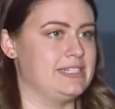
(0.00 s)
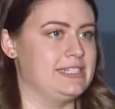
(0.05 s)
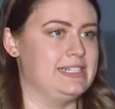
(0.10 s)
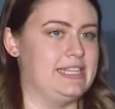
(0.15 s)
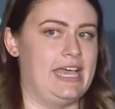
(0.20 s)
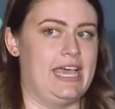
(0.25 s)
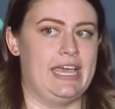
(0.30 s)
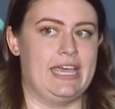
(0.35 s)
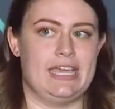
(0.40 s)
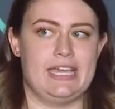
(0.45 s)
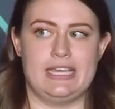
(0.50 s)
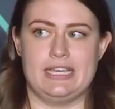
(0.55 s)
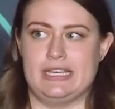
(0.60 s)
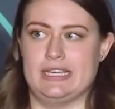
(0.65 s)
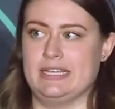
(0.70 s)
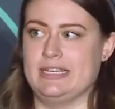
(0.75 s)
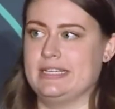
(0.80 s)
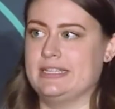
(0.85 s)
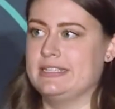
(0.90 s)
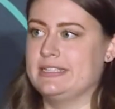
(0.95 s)
today
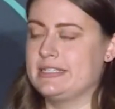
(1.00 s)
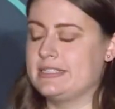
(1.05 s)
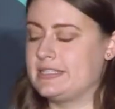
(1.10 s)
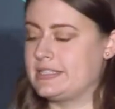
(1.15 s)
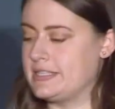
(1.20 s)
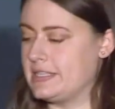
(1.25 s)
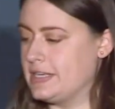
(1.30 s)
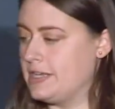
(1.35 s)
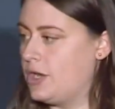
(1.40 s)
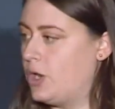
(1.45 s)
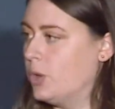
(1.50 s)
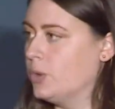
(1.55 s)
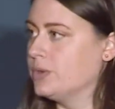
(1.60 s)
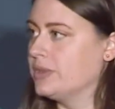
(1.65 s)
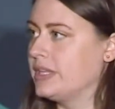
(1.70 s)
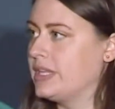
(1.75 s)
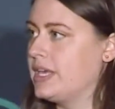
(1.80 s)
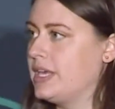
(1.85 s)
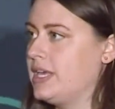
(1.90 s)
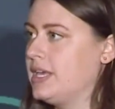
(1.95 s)
is the
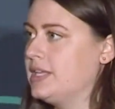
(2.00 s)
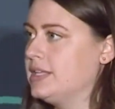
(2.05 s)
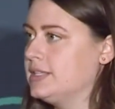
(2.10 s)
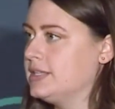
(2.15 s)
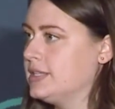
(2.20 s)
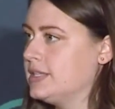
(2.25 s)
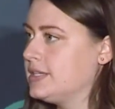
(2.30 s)
only